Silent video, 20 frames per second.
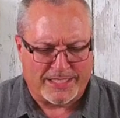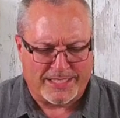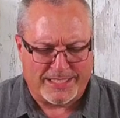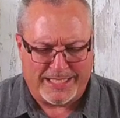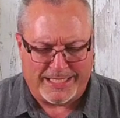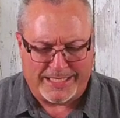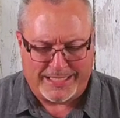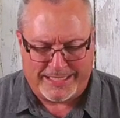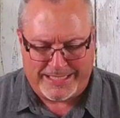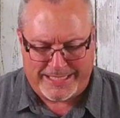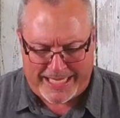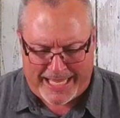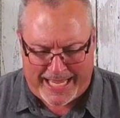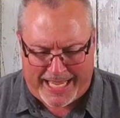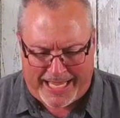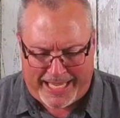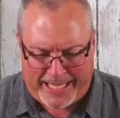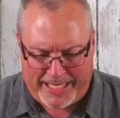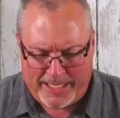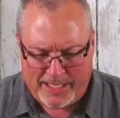
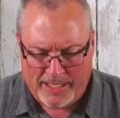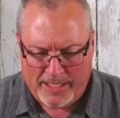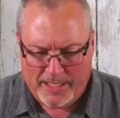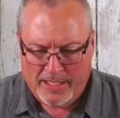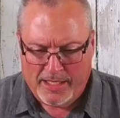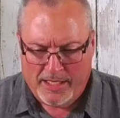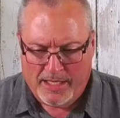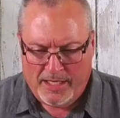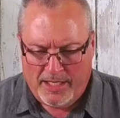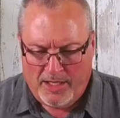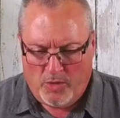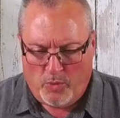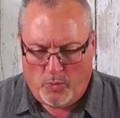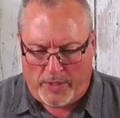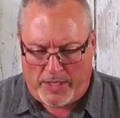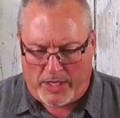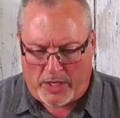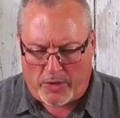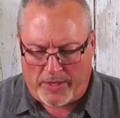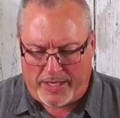today.
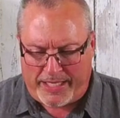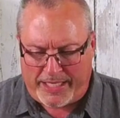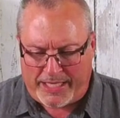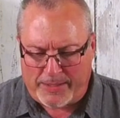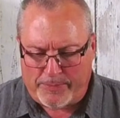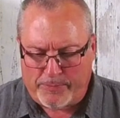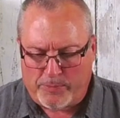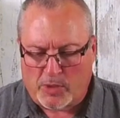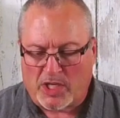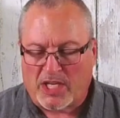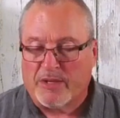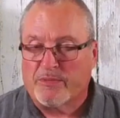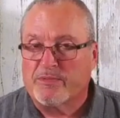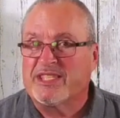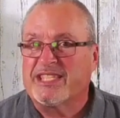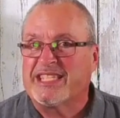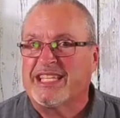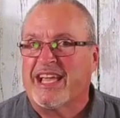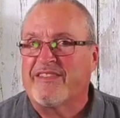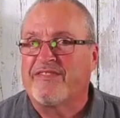We are in the book of
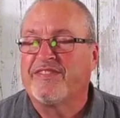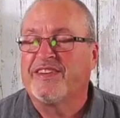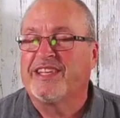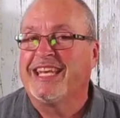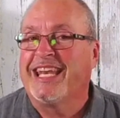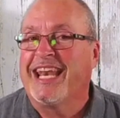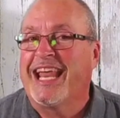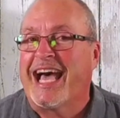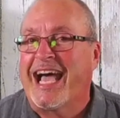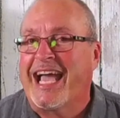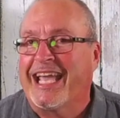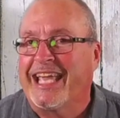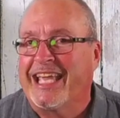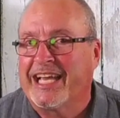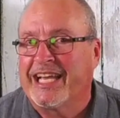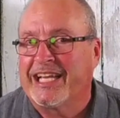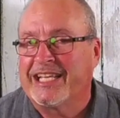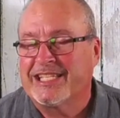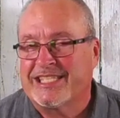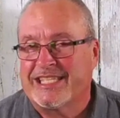
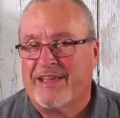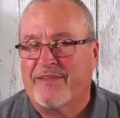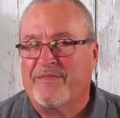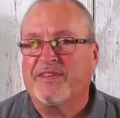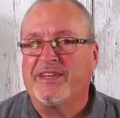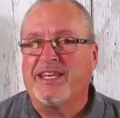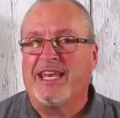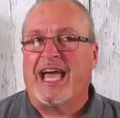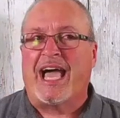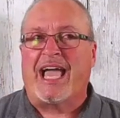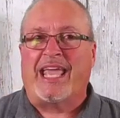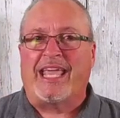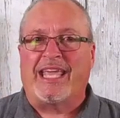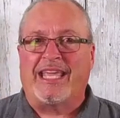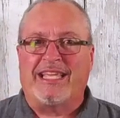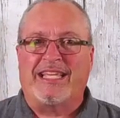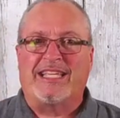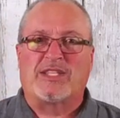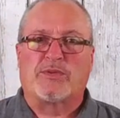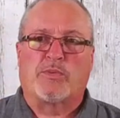Zephaniah. Zephaniah
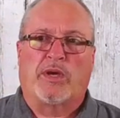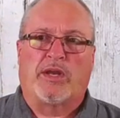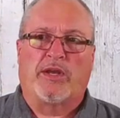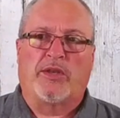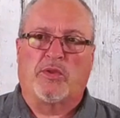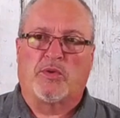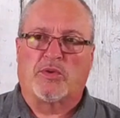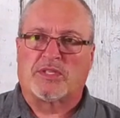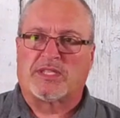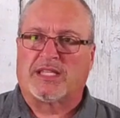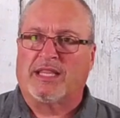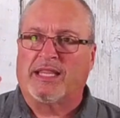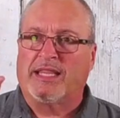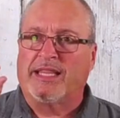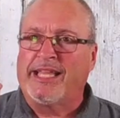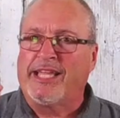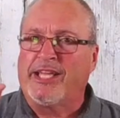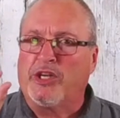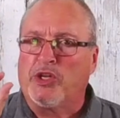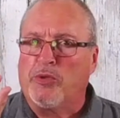is one of those
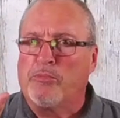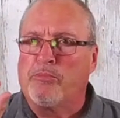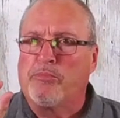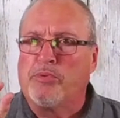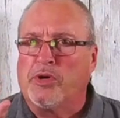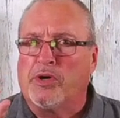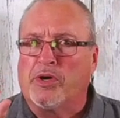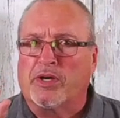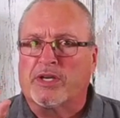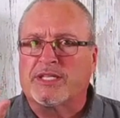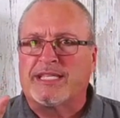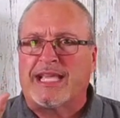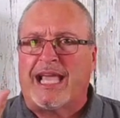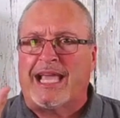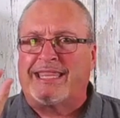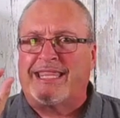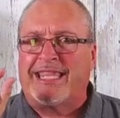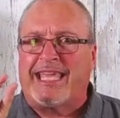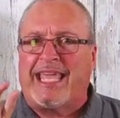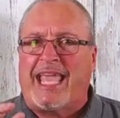little books
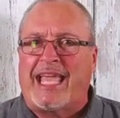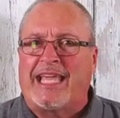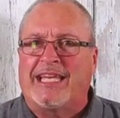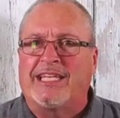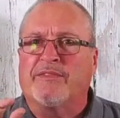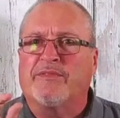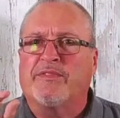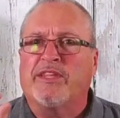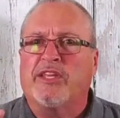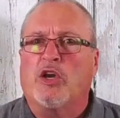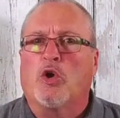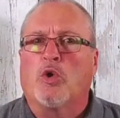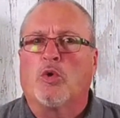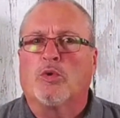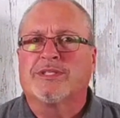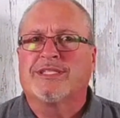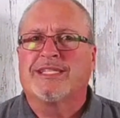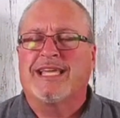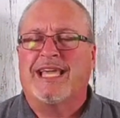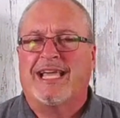at the end of the
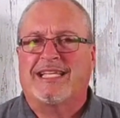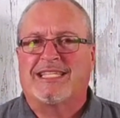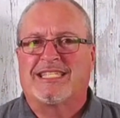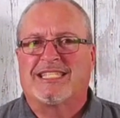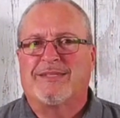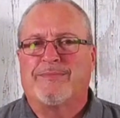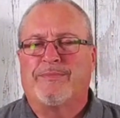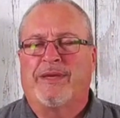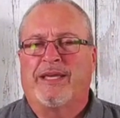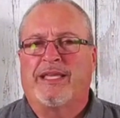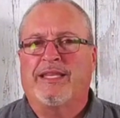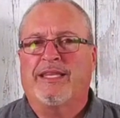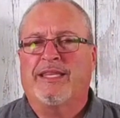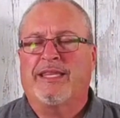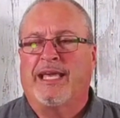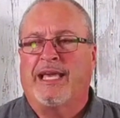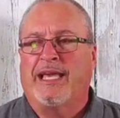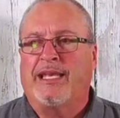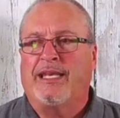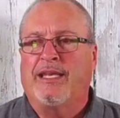Old Testament
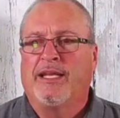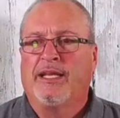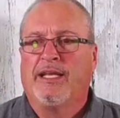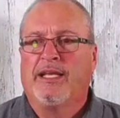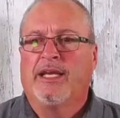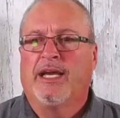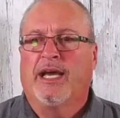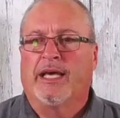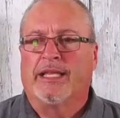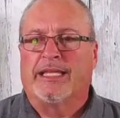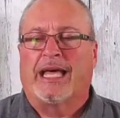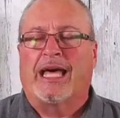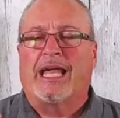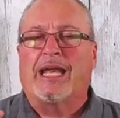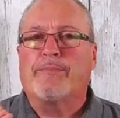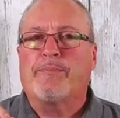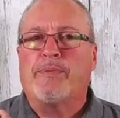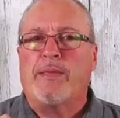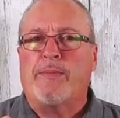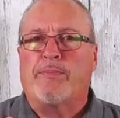that a lot
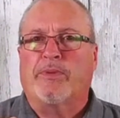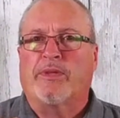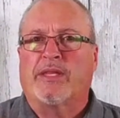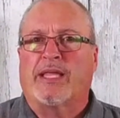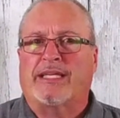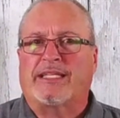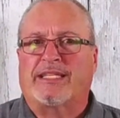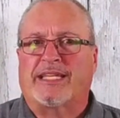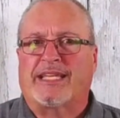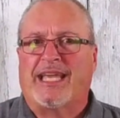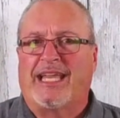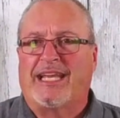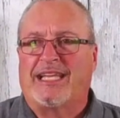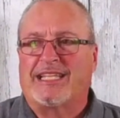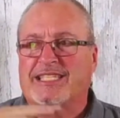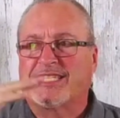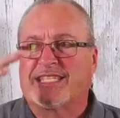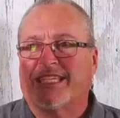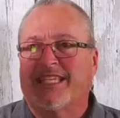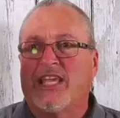of people like to kind of
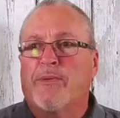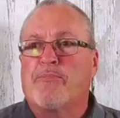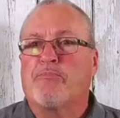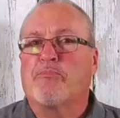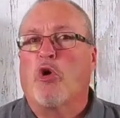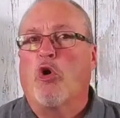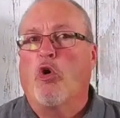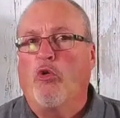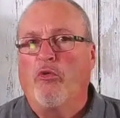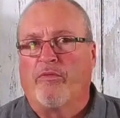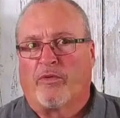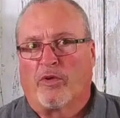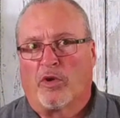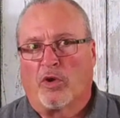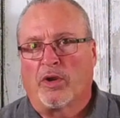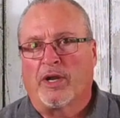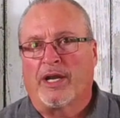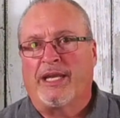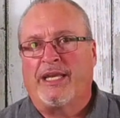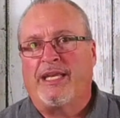skip
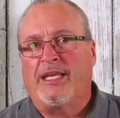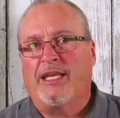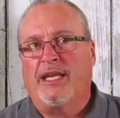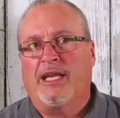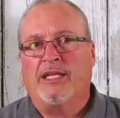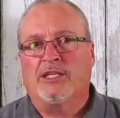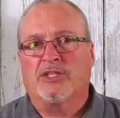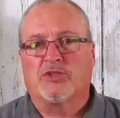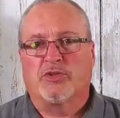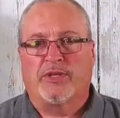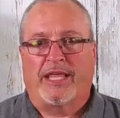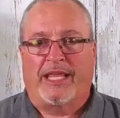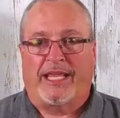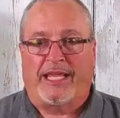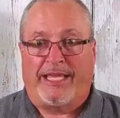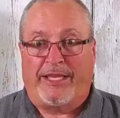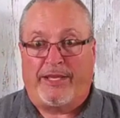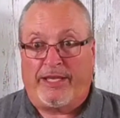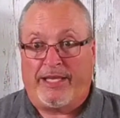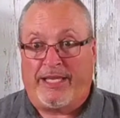over and so they
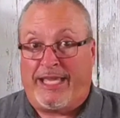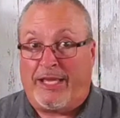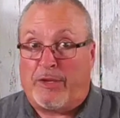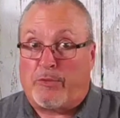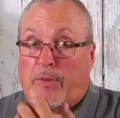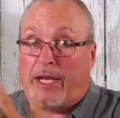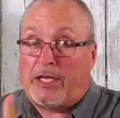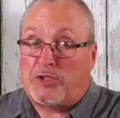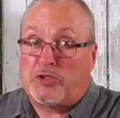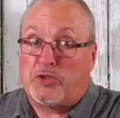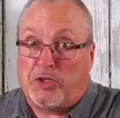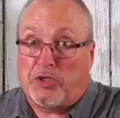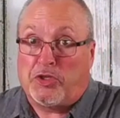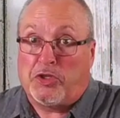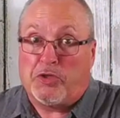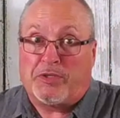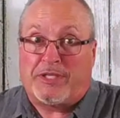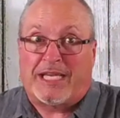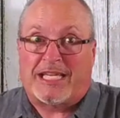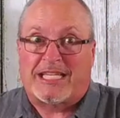can get right to the
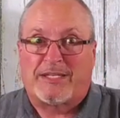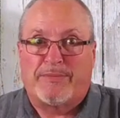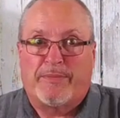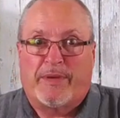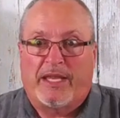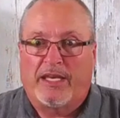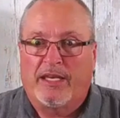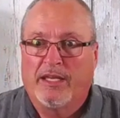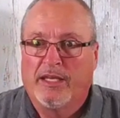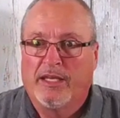New Testament.